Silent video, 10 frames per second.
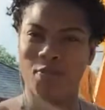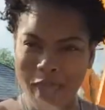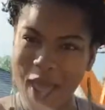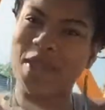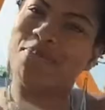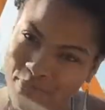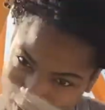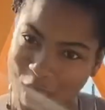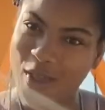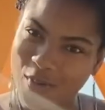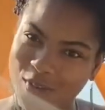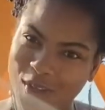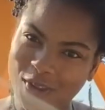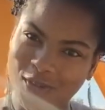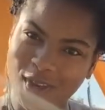Back with
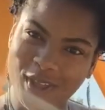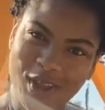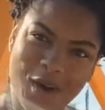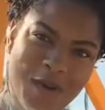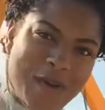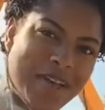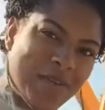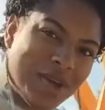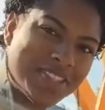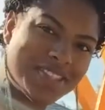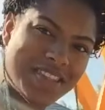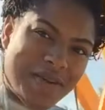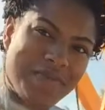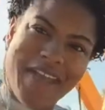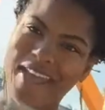another video. What's
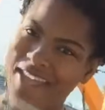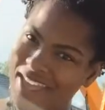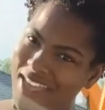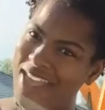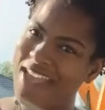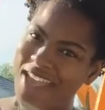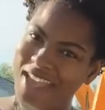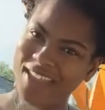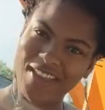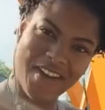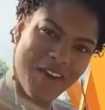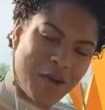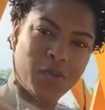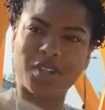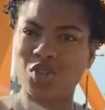up? Hey
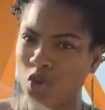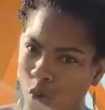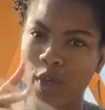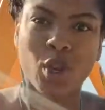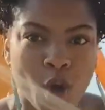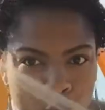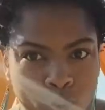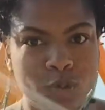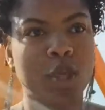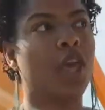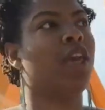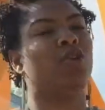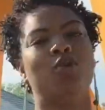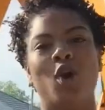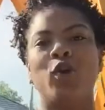y'all, what's going on?
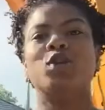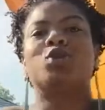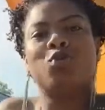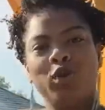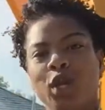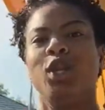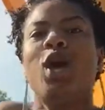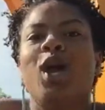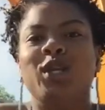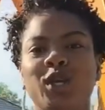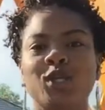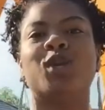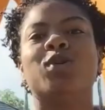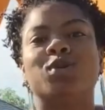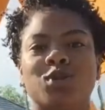You know it's 29 days
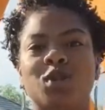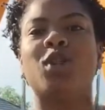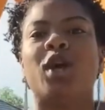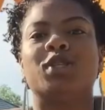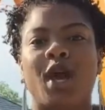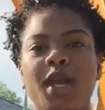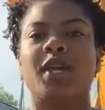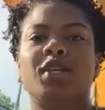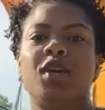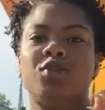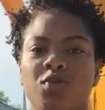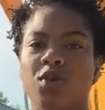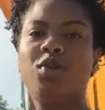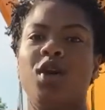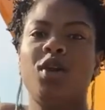of the Sister Locks. Hey, I said
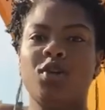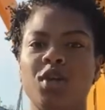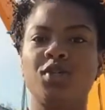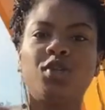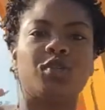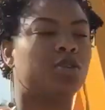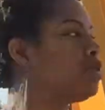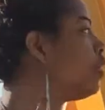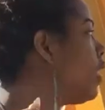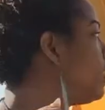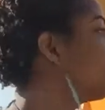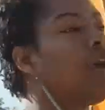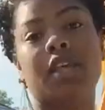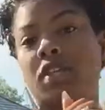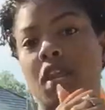29 days of the Sister Locks.
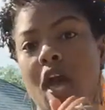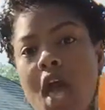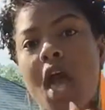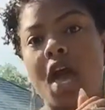I said